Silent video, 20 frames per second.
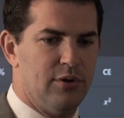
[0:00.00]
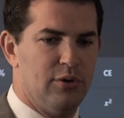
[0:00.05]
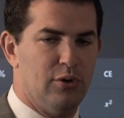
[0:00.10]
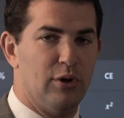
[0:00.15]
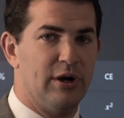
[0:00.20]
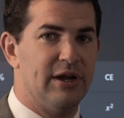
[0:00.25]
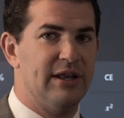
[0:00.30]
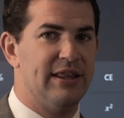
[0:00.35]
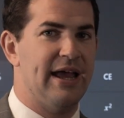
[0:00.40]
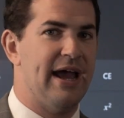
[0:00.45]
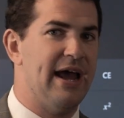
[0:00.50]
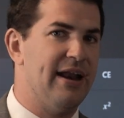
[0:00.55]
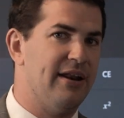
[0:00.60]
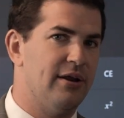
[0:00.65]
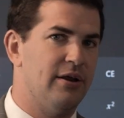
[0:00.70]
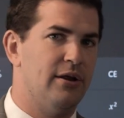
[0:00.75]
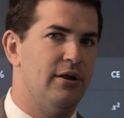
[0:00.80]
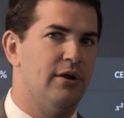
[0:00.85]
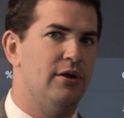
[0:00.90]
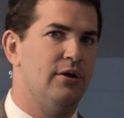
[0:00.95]
Look at that,
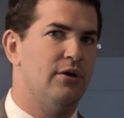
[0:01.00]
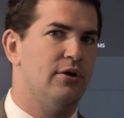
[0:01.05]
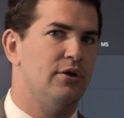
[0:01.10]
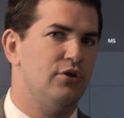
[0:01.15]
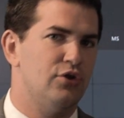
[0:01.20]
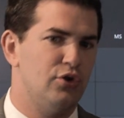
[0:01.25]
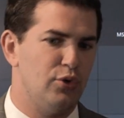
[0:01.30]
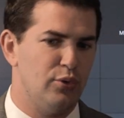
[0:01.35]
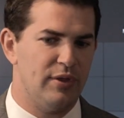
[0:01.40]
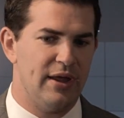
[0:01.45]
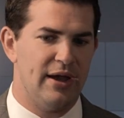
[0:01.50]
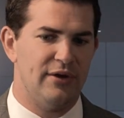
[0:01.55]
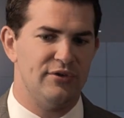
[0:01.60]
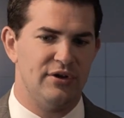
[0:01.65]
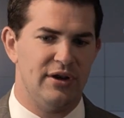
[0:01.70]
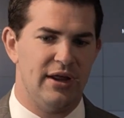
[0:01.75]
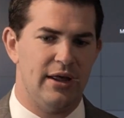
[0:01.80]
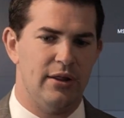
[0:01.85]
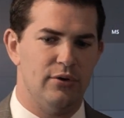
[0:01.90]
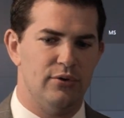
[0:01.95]
two
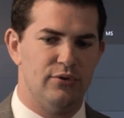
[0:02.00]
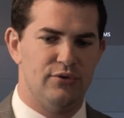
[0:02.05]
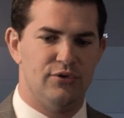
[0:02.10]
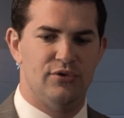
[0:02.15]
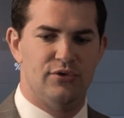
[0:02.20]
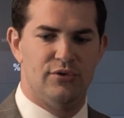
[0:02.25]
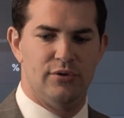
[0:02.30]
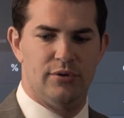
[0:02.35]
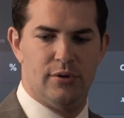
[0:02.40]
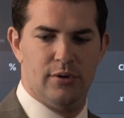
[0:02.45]
thousand dollars.